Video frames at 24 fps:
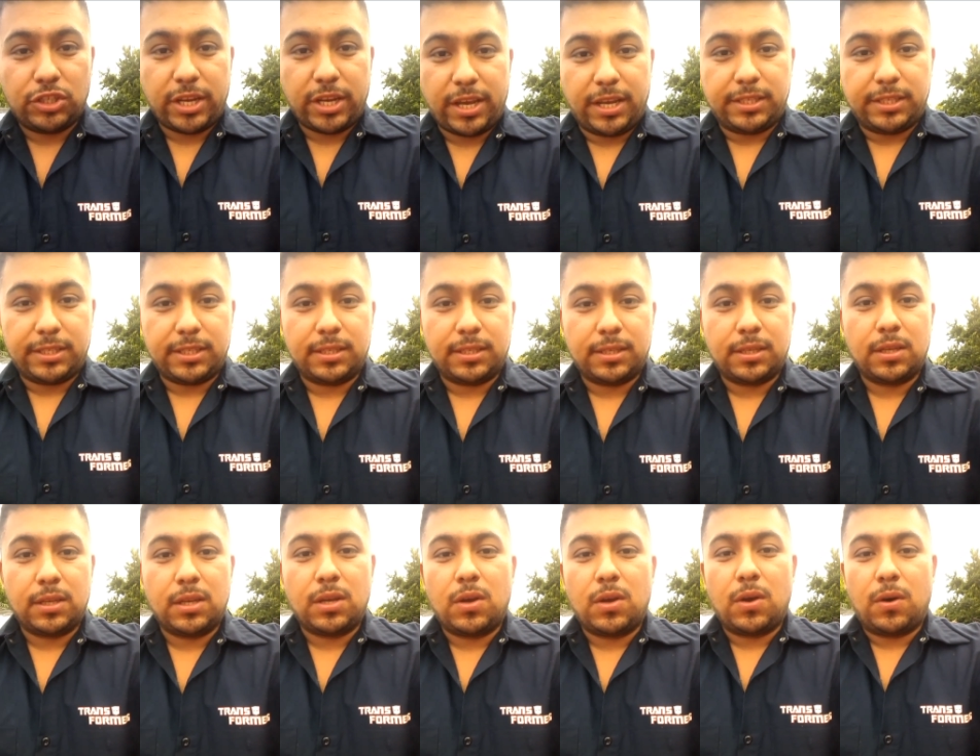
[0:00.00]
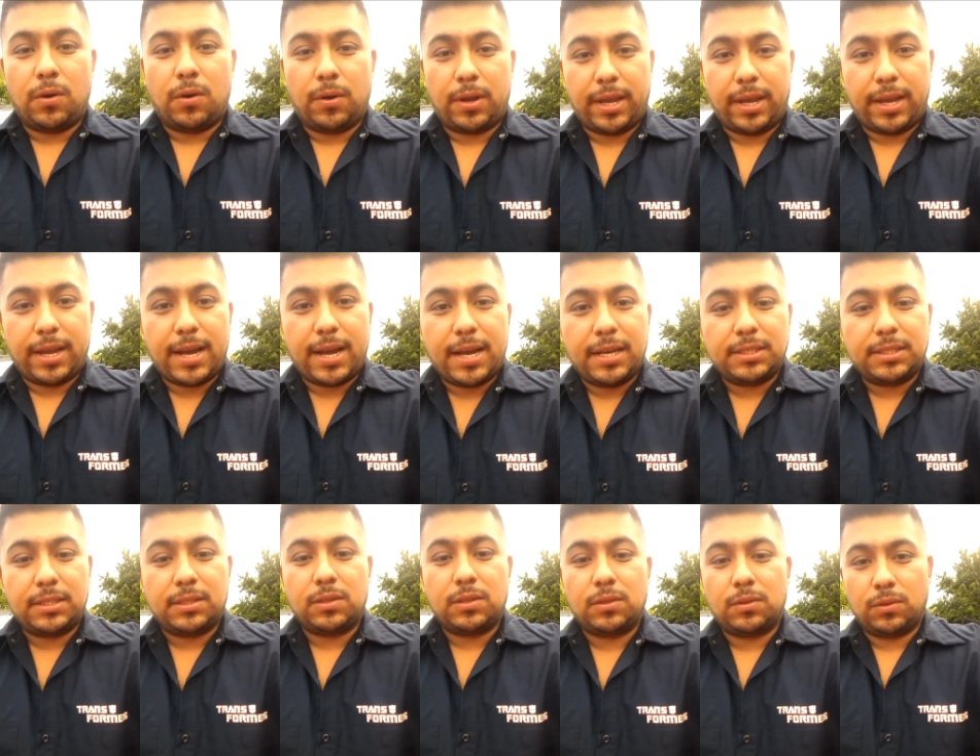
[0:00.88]
shakes okay
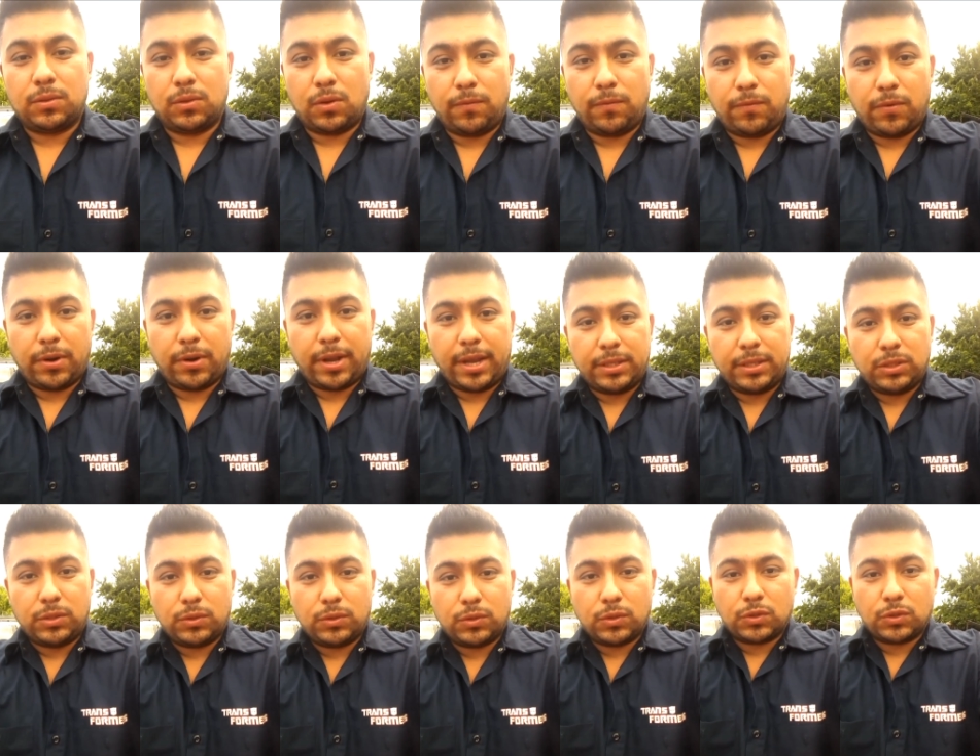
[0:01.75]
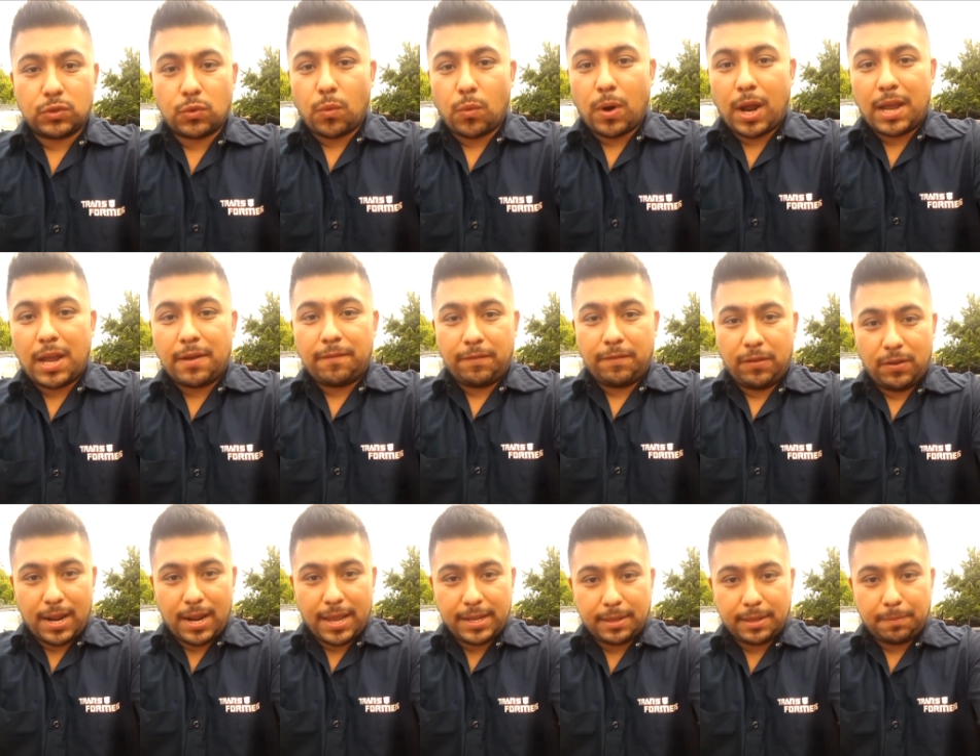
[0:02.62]
guys don't forget to subscribe if
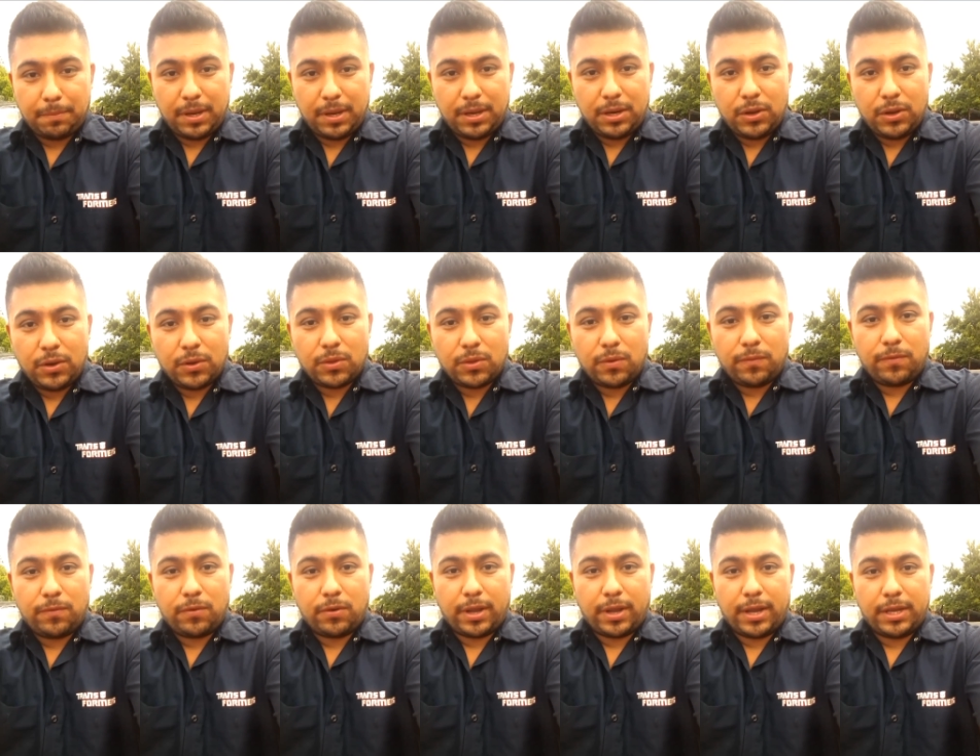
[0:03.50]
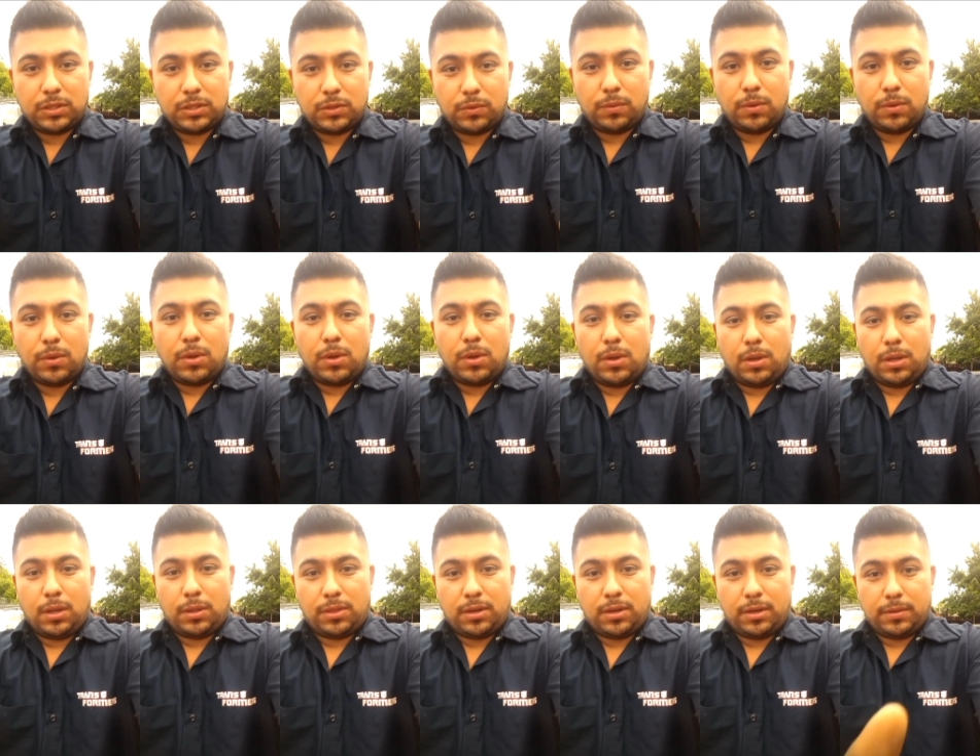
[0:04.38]
you like the video don't forget to
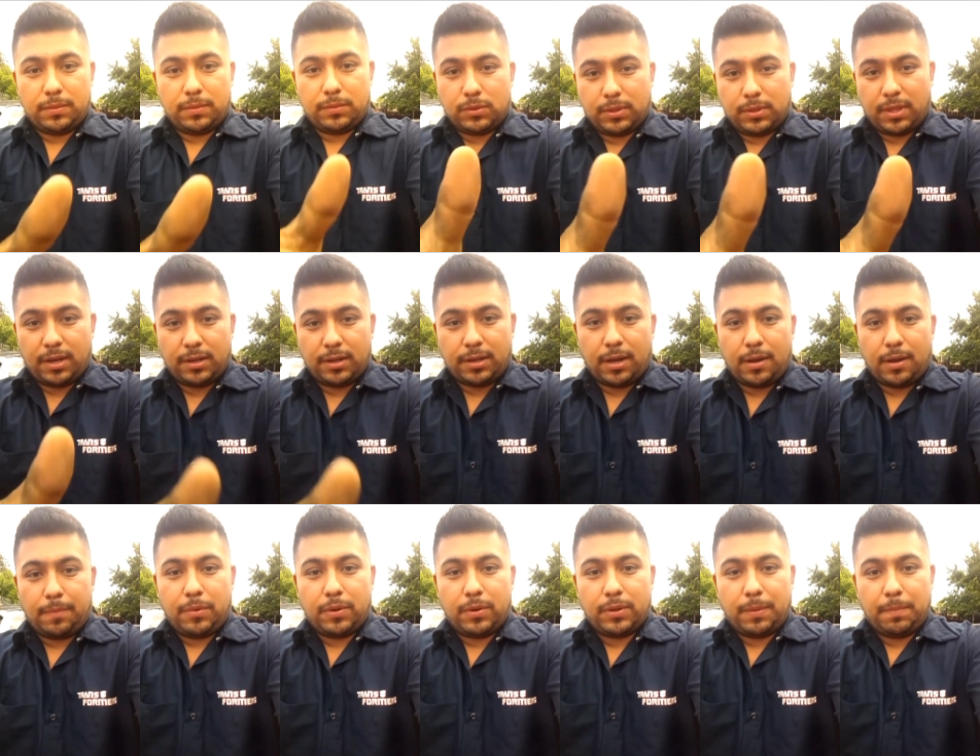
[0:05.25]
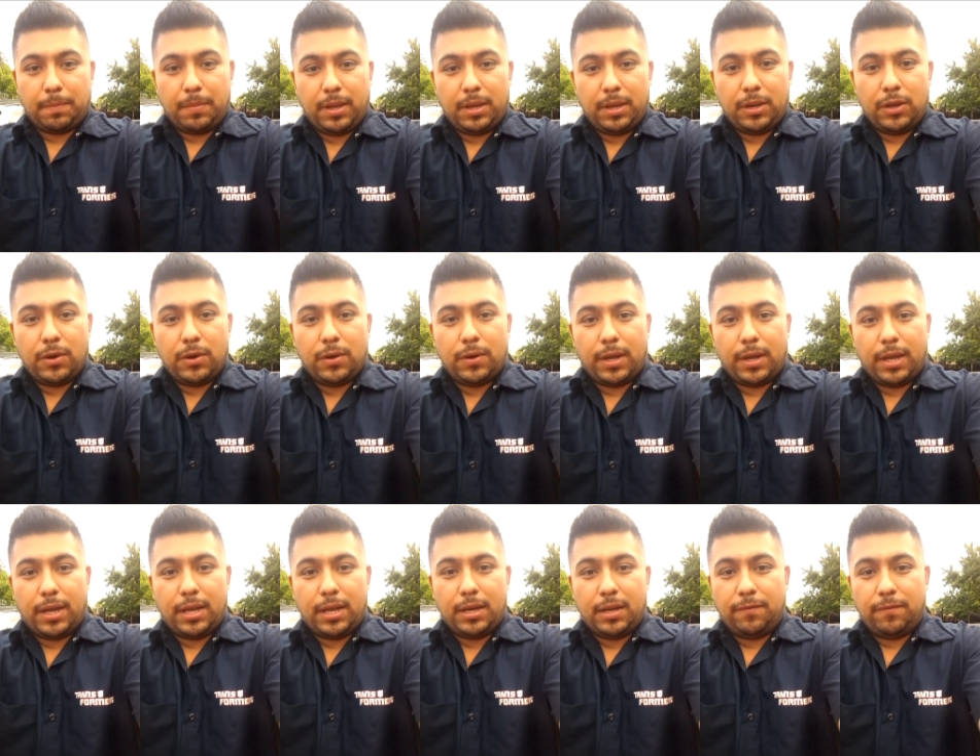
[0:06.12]
thumb, up on the video
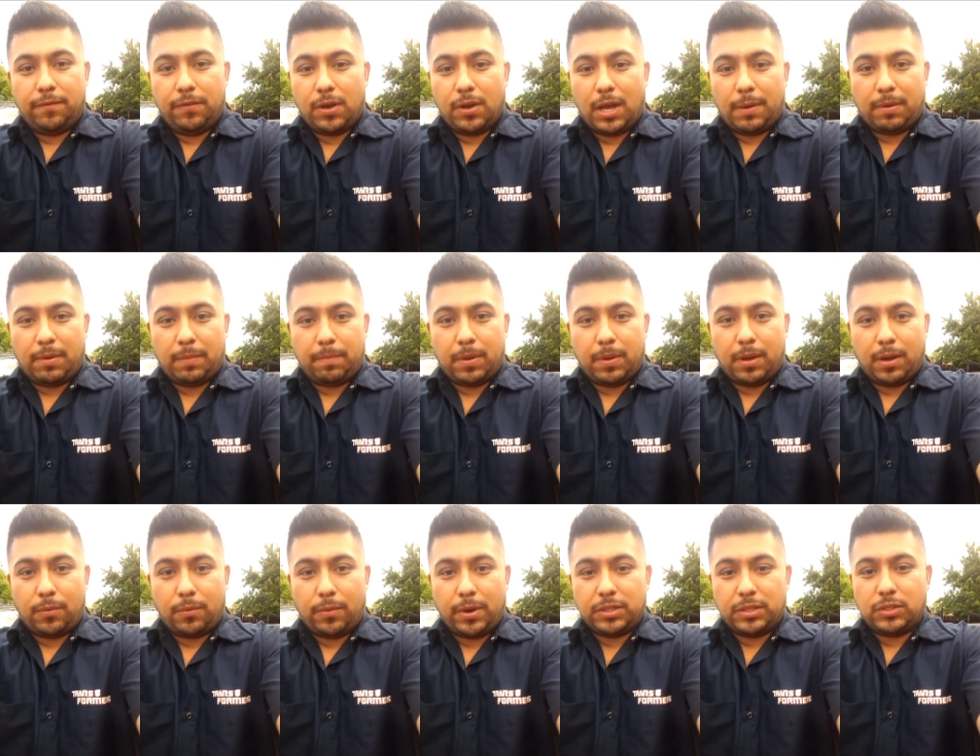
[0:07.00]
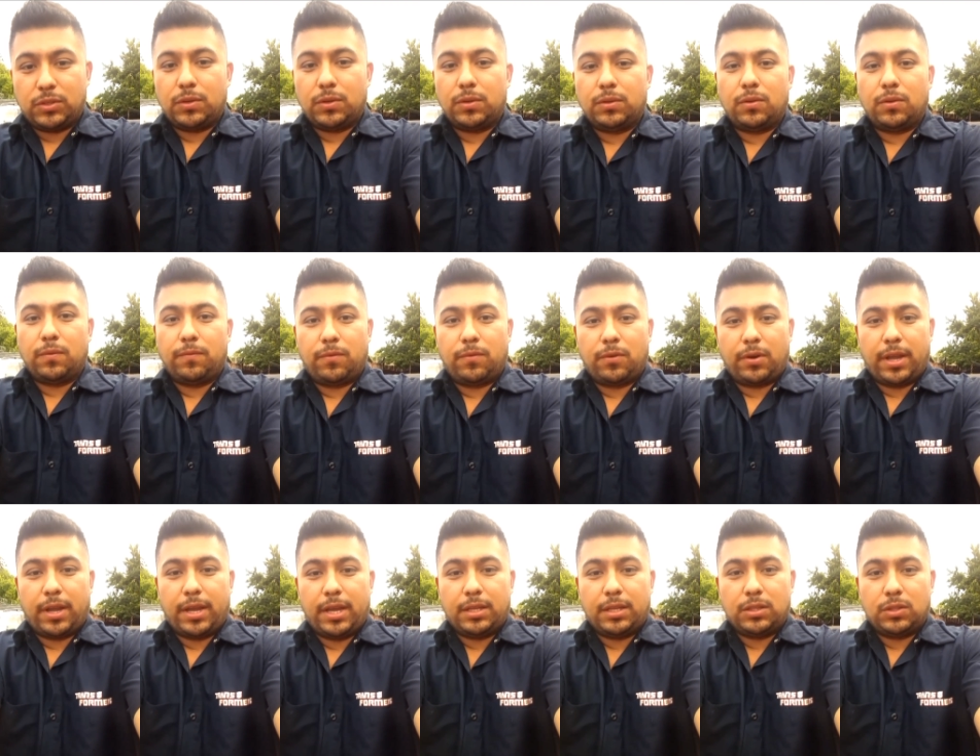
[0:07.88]
and if you have a, a question don't
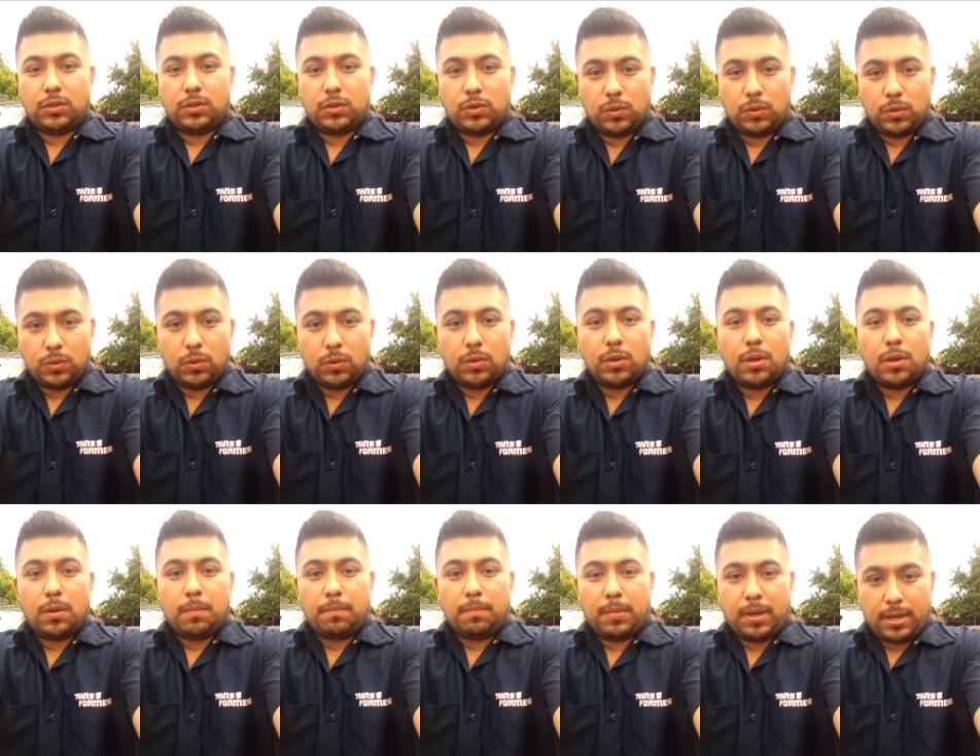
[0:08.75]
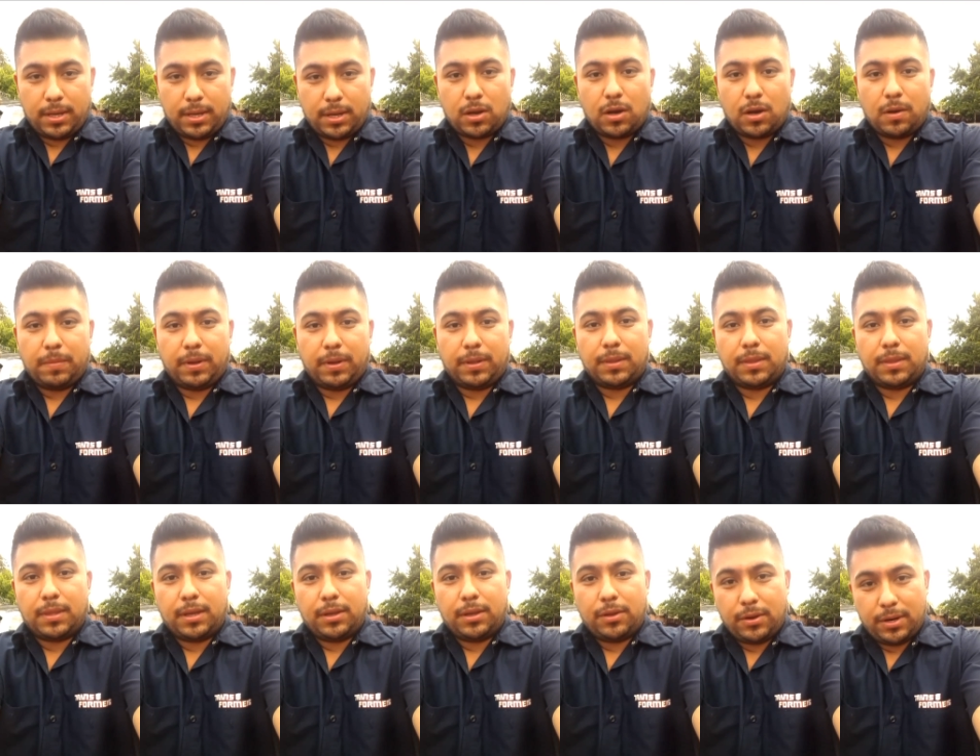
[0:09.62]
forget to make a comment
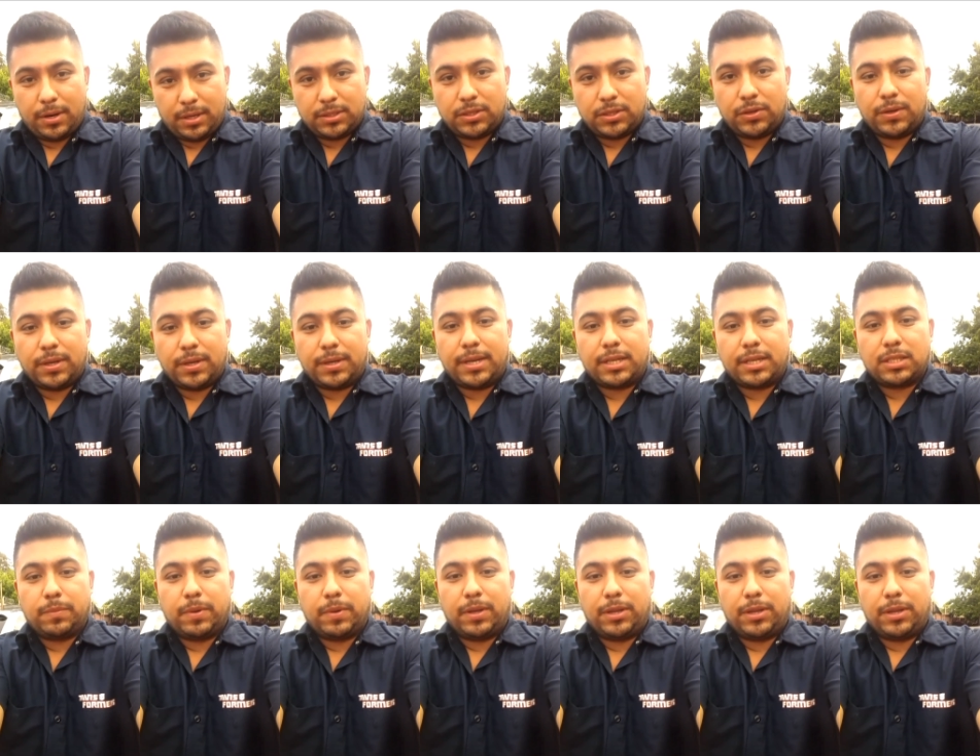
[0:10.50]
thank you and i'll see you in the next